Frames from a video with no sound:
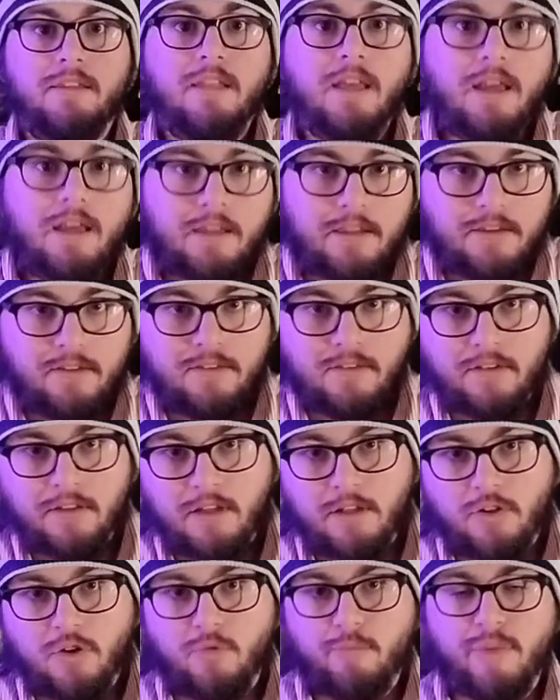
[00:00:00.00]
And that is
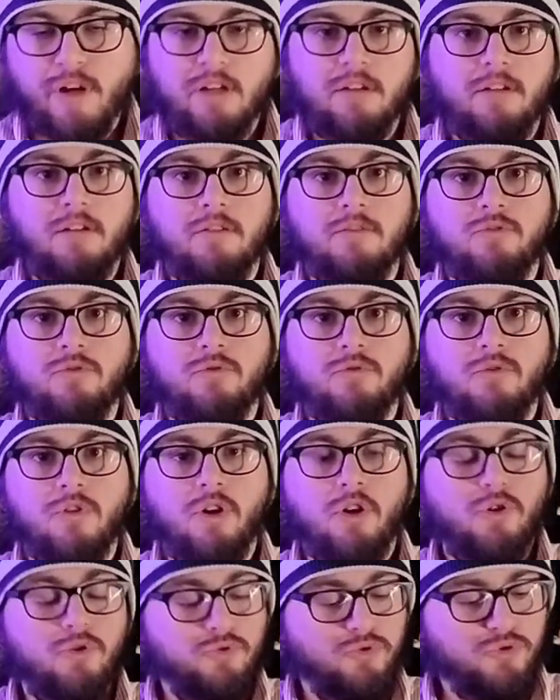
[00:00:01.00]
Lego
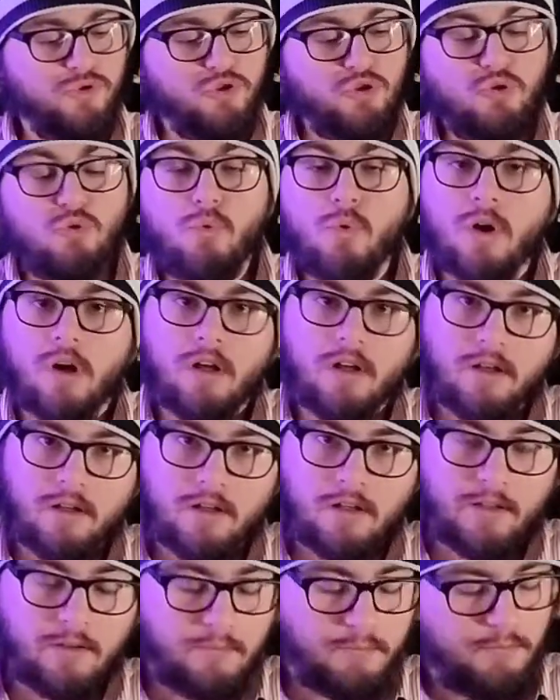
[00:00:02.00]
Bionicle
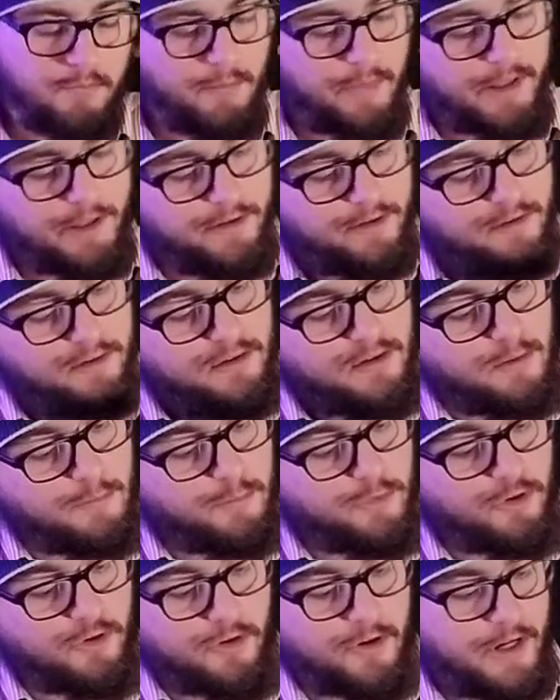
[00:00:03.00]
Onua and
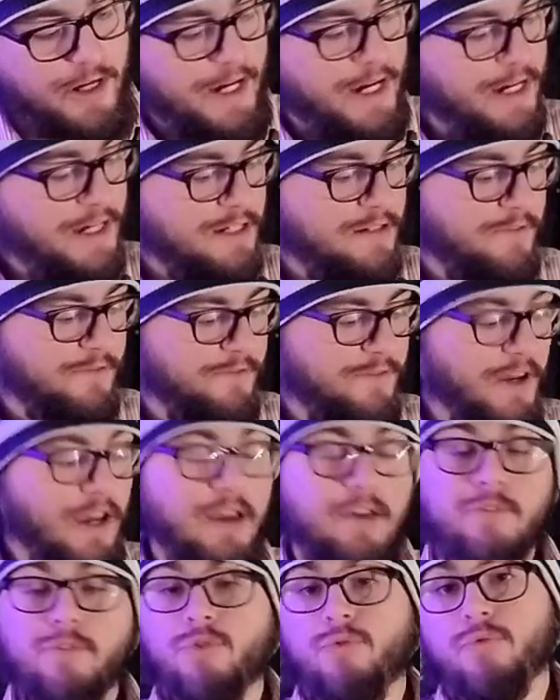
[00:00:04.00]
number
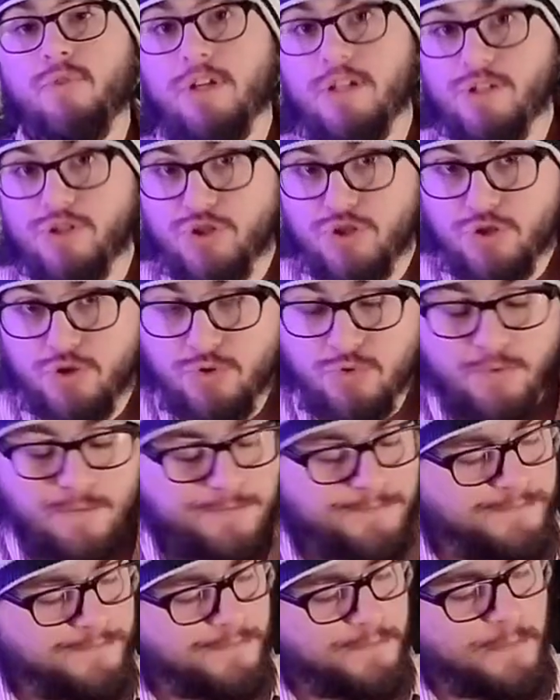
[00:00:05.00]
8532.
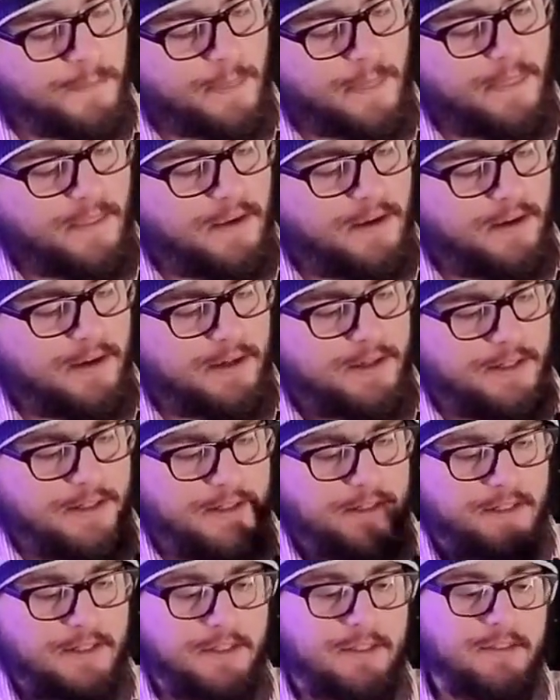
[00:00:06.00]

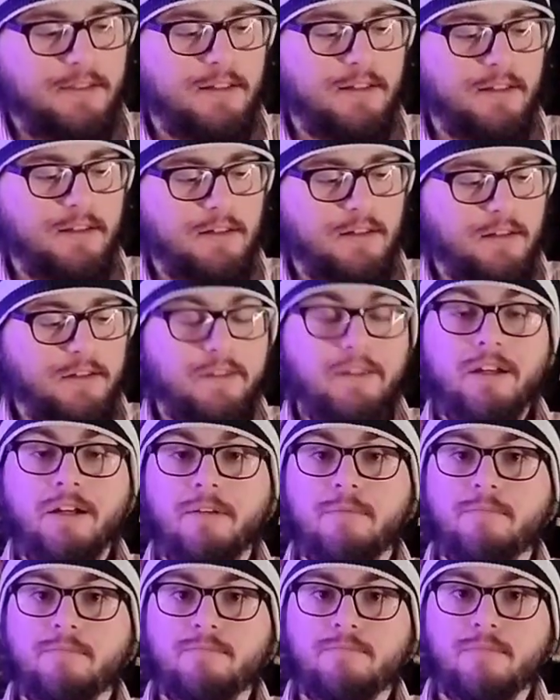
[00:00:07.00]
And uh,
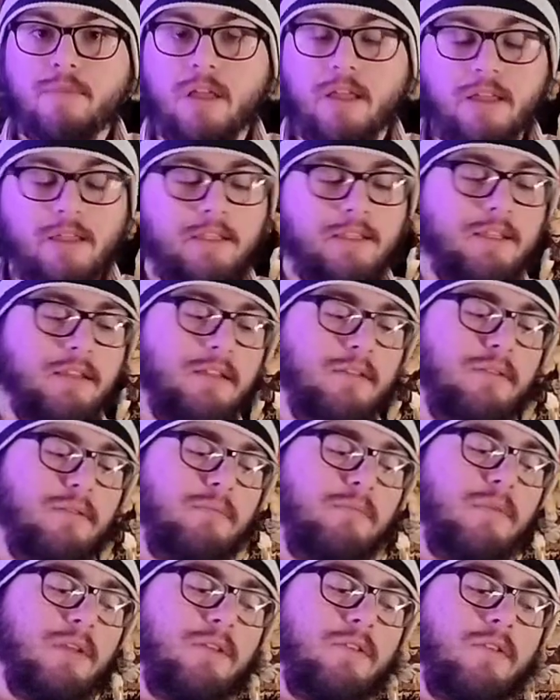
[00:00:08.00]
yeah,
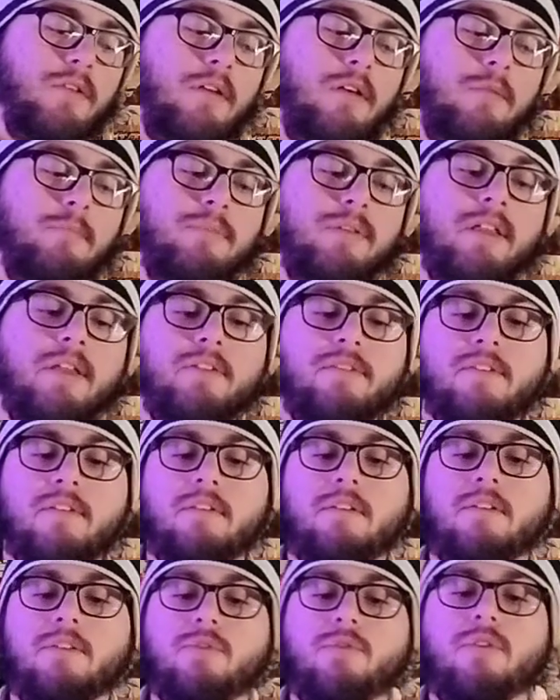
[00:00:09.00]
it's a
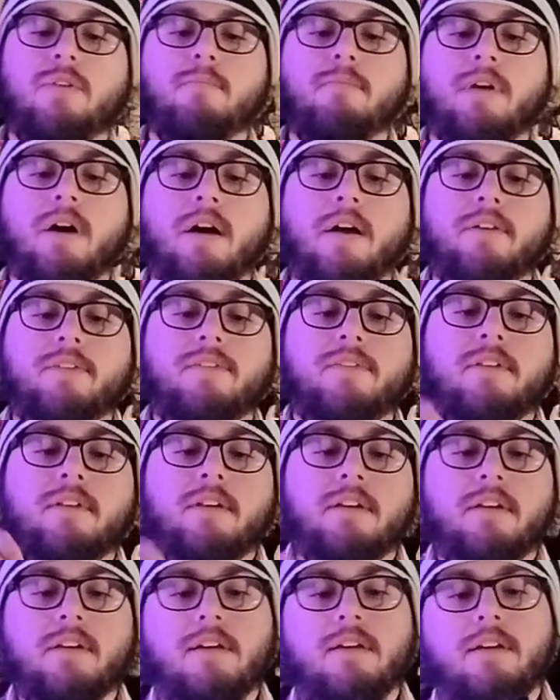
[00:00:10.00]
pleasant little
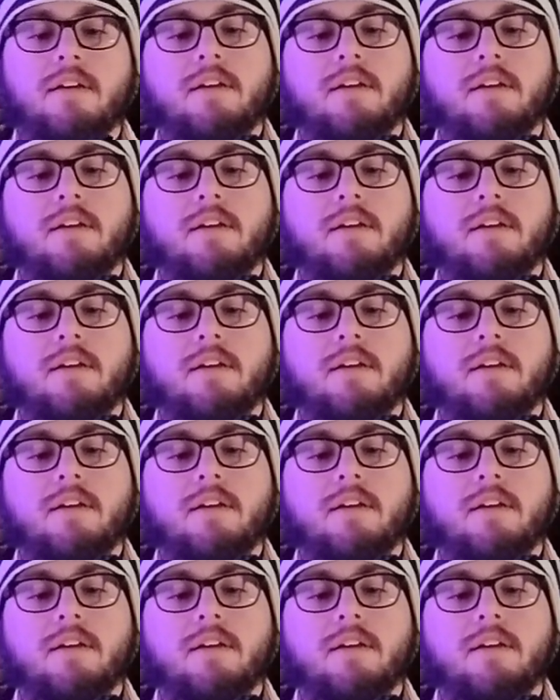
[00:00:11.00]
unboxing.